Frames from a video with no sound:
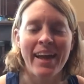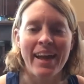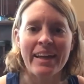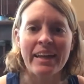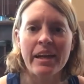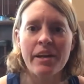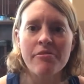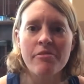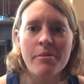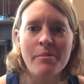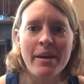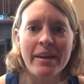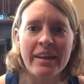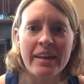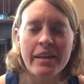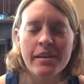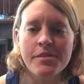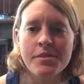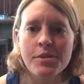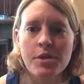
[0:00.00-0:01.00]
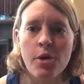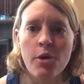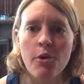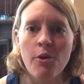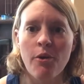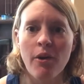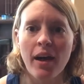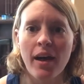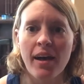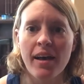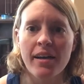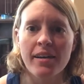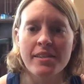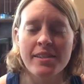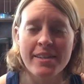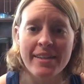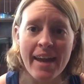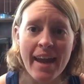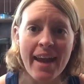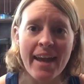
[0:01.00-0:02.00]
Hey everybody, so
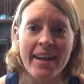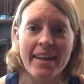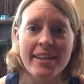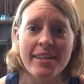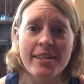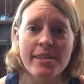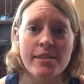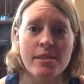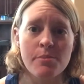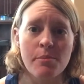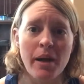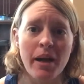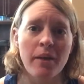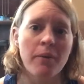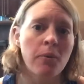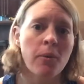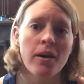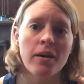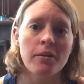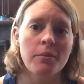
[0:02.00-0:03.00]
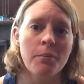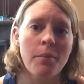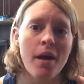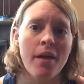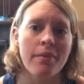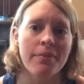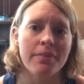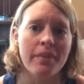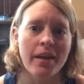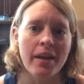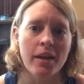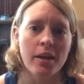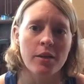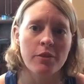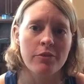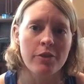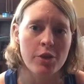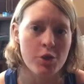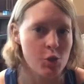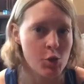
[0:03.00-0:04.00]
today is my 1 month
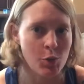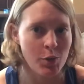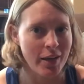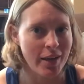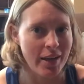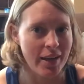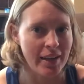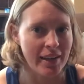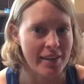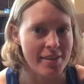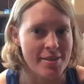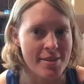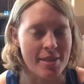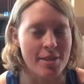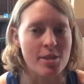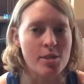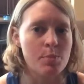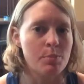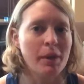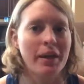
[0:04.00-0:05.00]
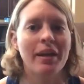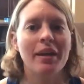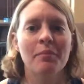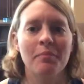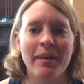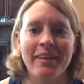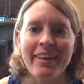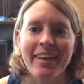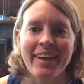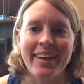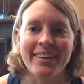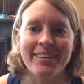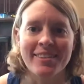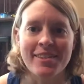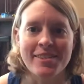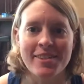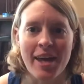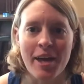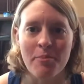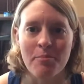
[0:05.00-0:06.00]
anniversary since breaking my leg at
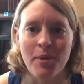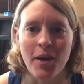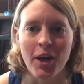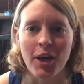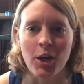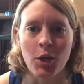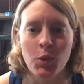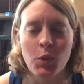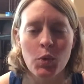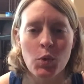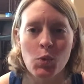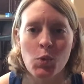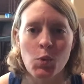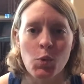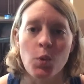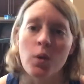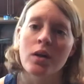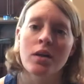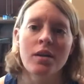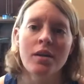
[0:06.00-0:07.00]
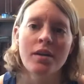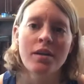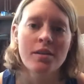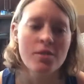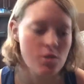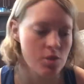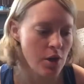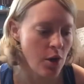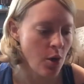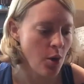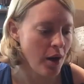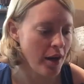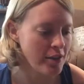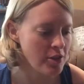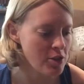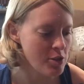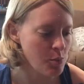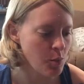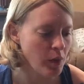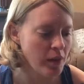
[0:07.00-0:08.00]
the skate park. Woo! So I
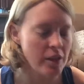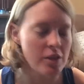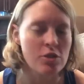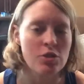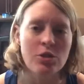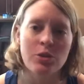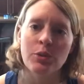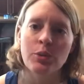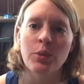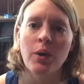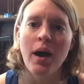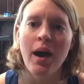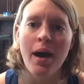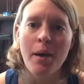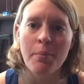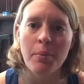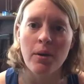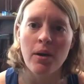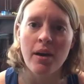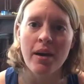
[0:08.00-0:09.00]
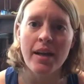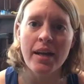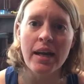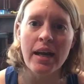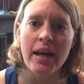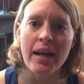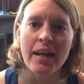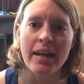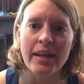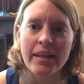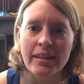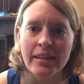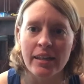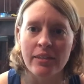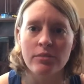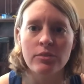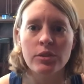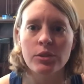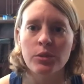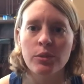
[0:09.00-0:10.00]
just wanted to hop on and
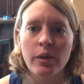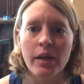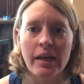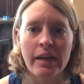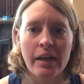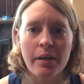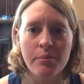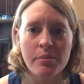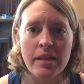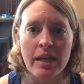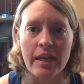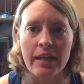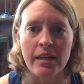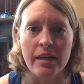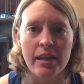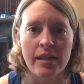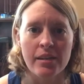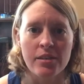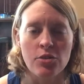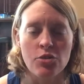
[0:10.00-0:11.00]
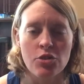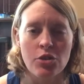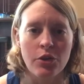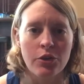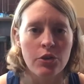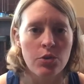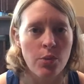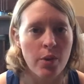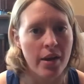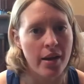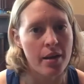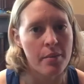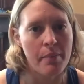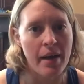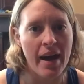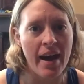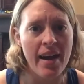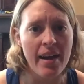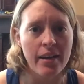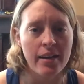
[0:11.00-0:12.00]
give you an update and show you where I'm
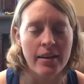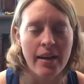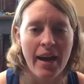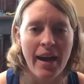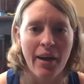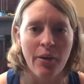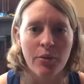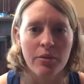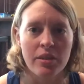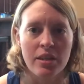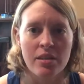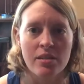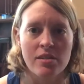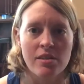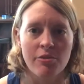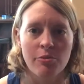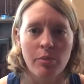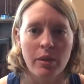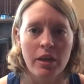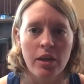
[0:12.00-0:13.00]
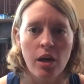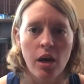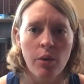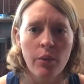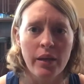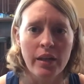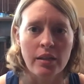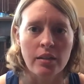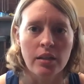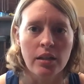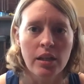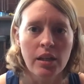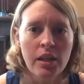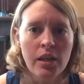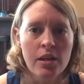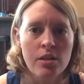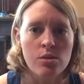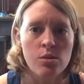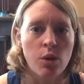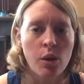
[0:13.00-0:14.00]
at and how things have been going.
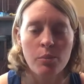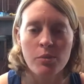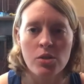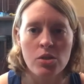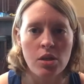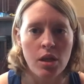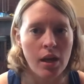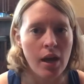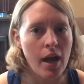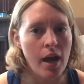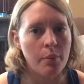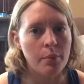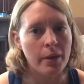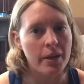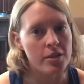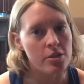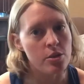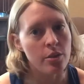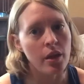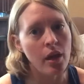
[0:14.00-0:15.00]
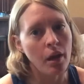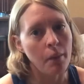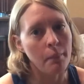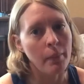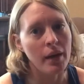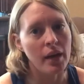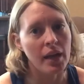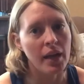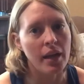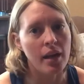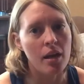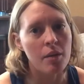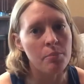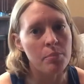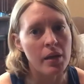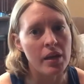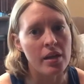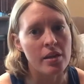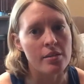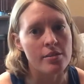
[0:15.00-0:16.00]
So I'm just gonna hop right to it. I'm gonna get
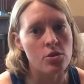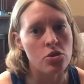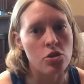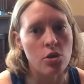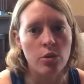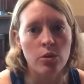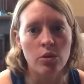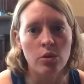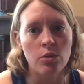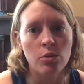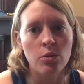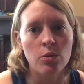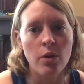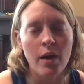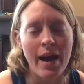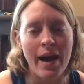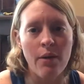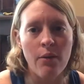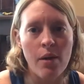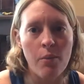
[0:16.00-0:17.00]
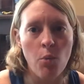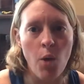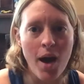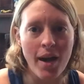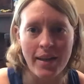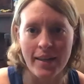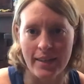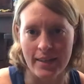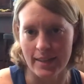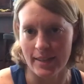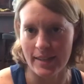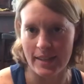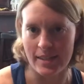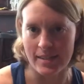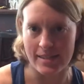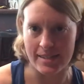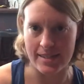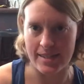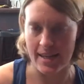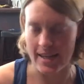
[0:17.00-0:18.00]
up and show you how I'm walking
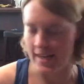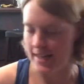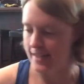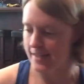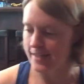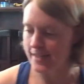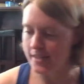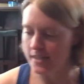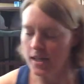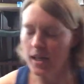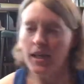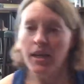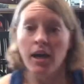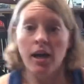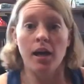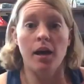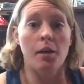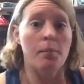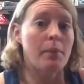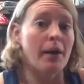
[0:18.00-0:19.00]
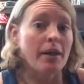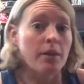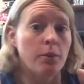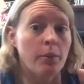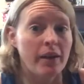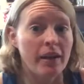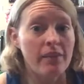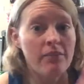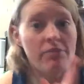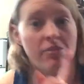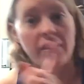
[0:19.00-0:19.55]
these days. By the way,